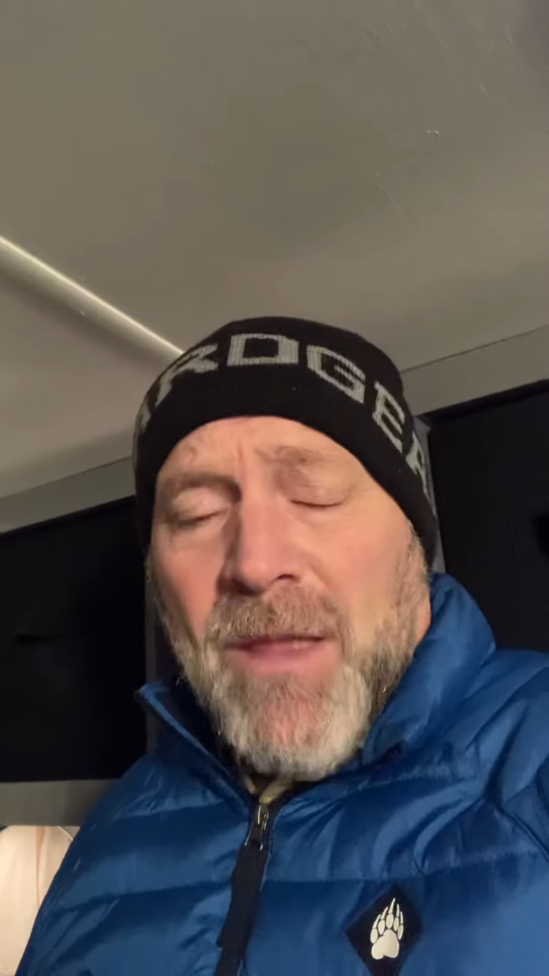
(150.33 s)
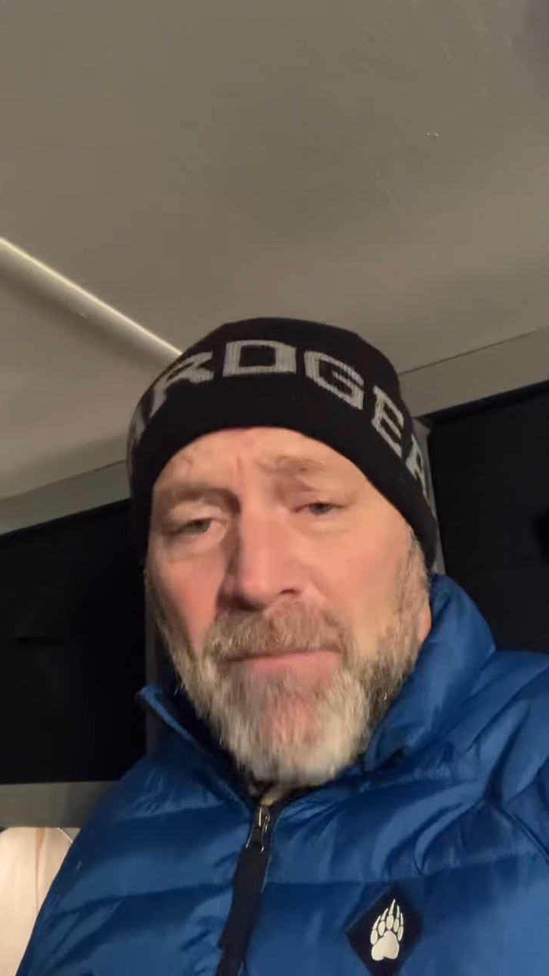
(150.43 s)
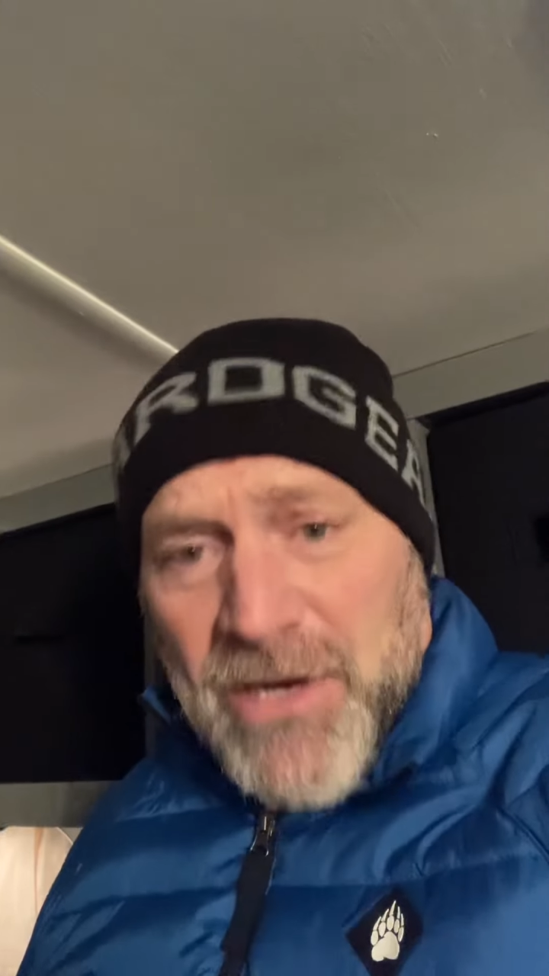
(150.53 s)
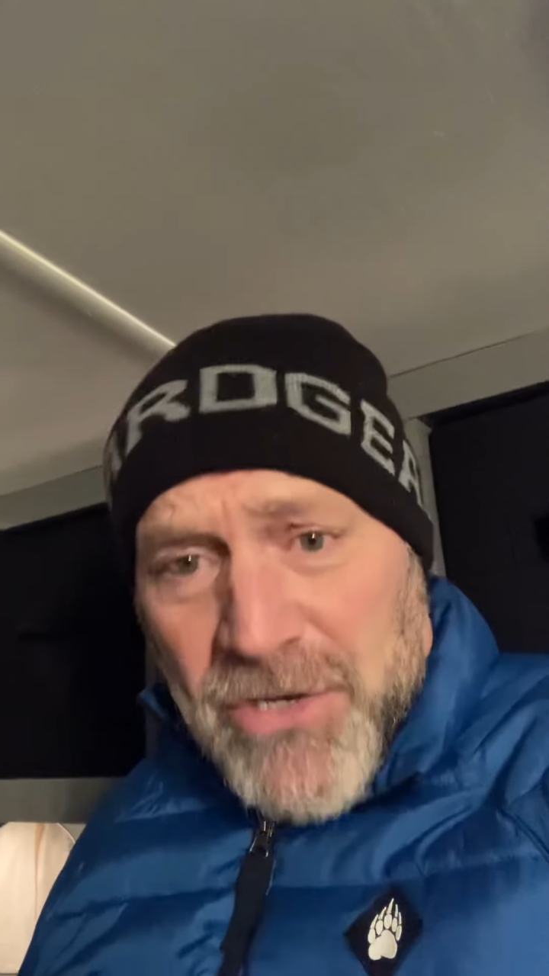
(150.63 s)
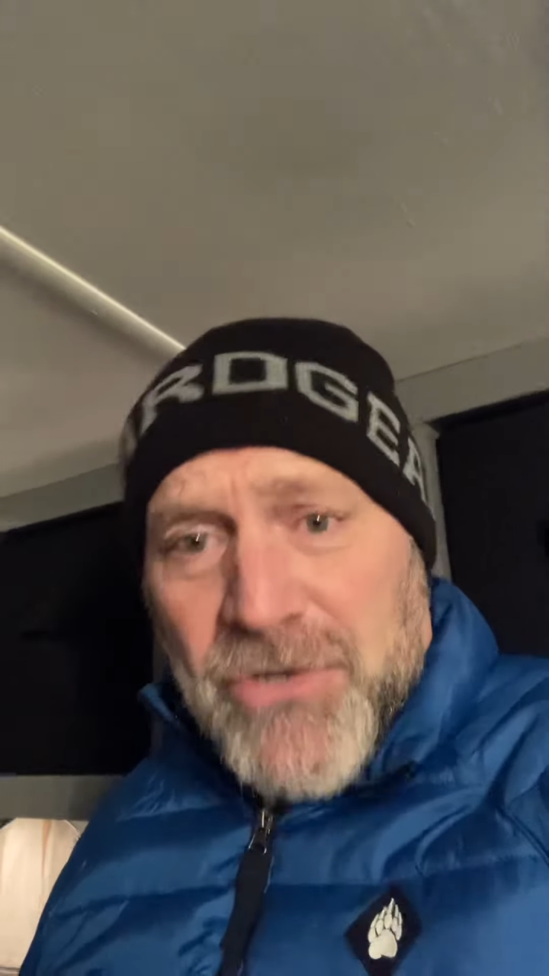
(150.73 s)

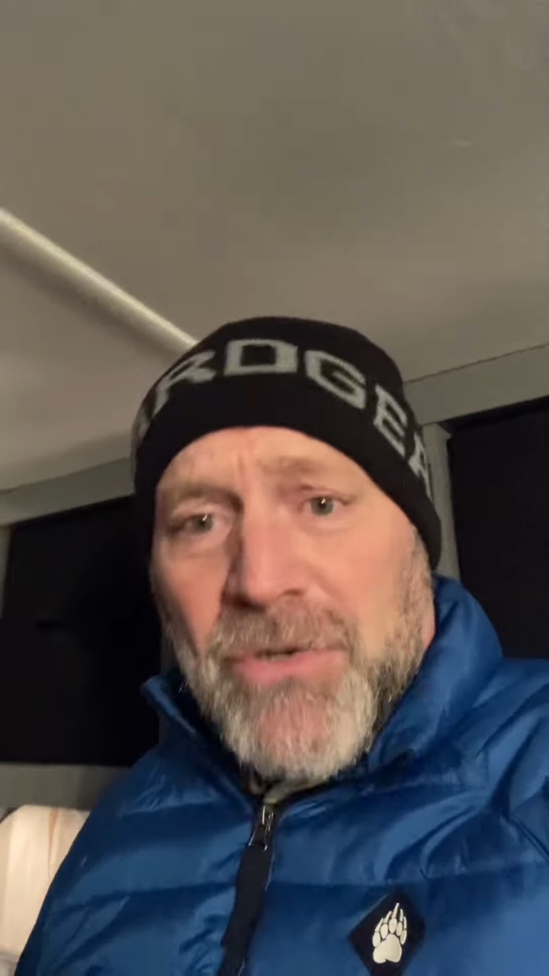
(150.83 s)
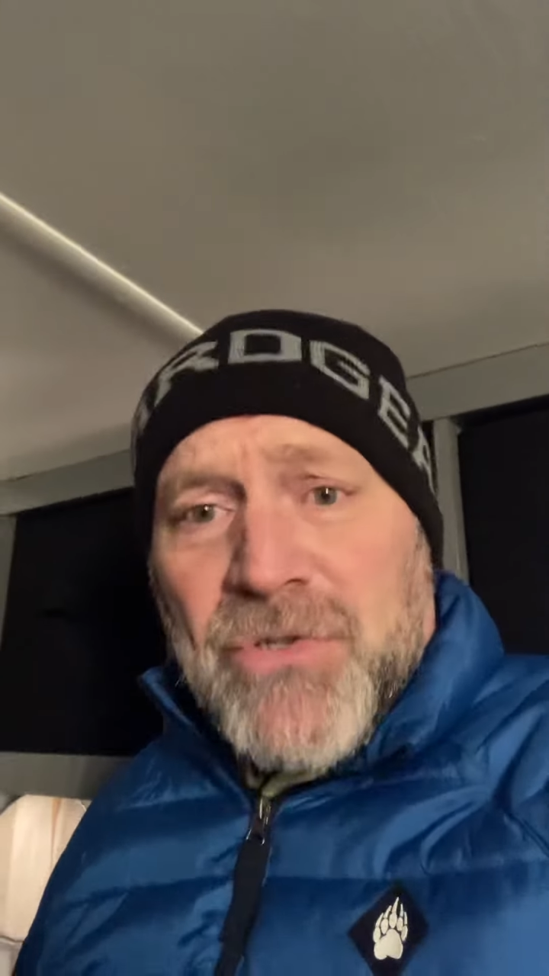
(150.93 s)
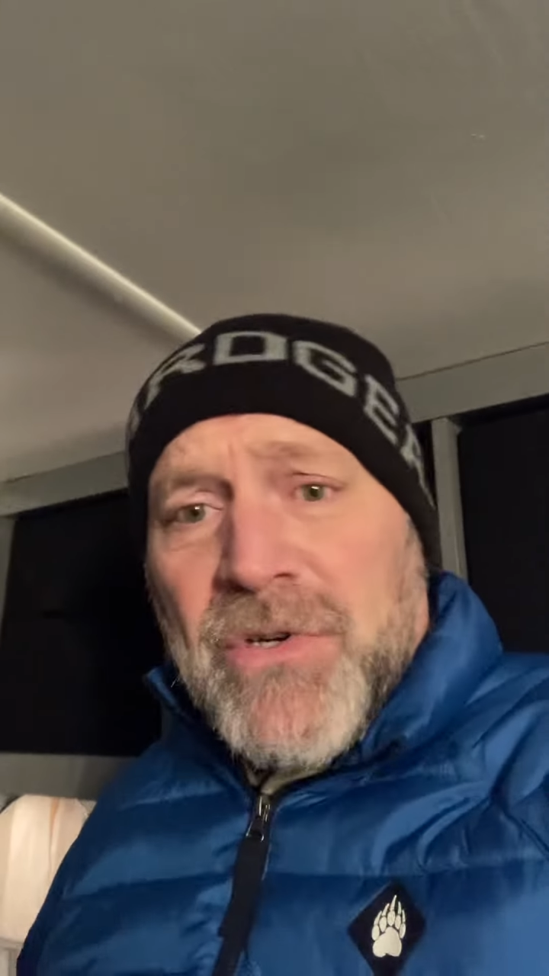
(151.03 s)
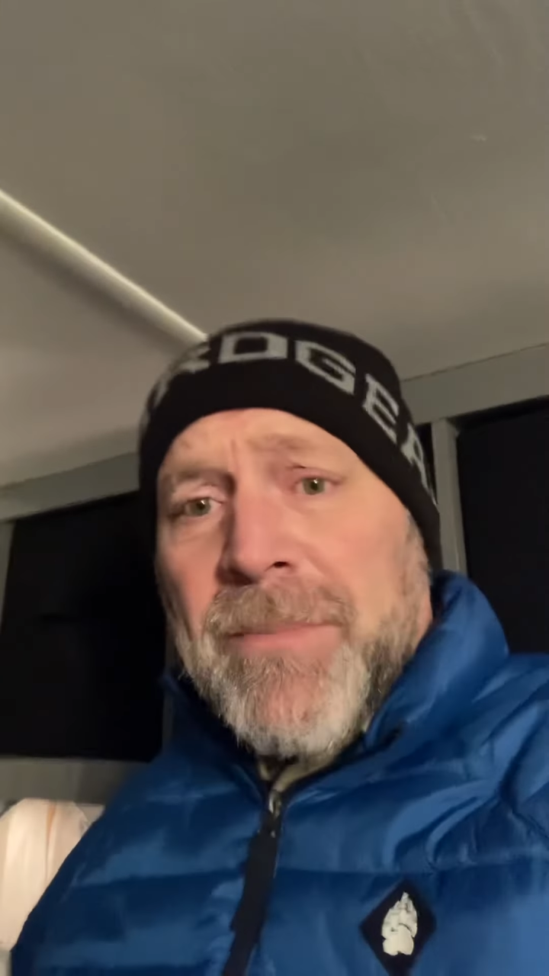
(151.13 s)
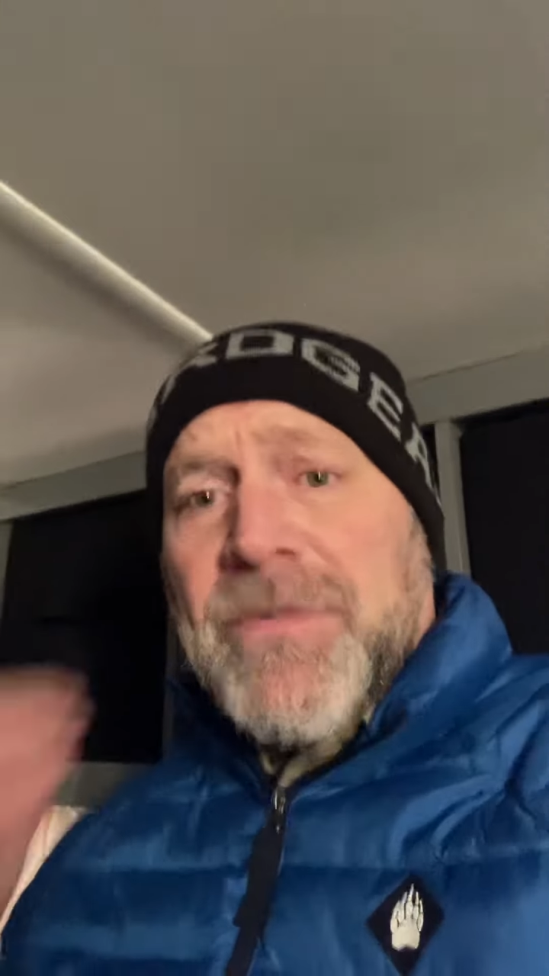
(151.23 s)
my usual
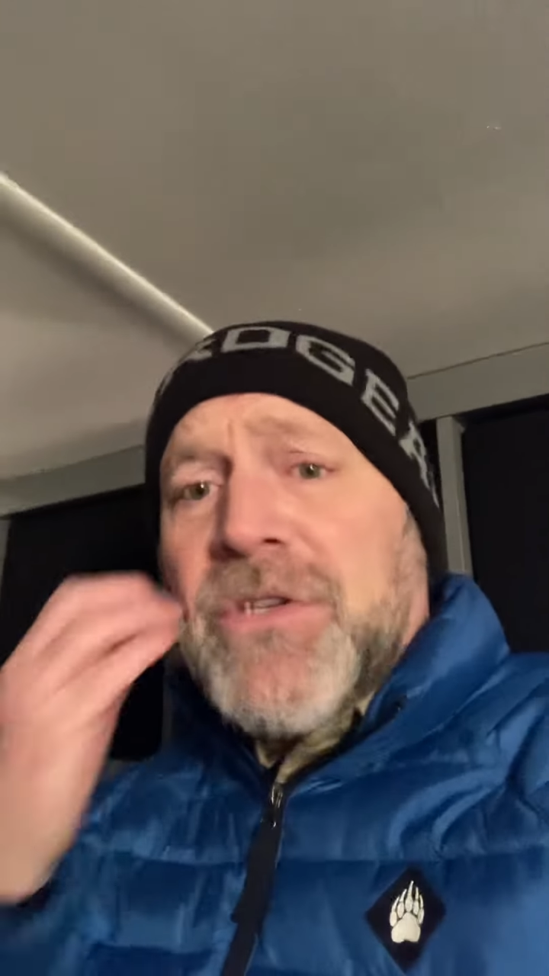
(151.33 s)
trip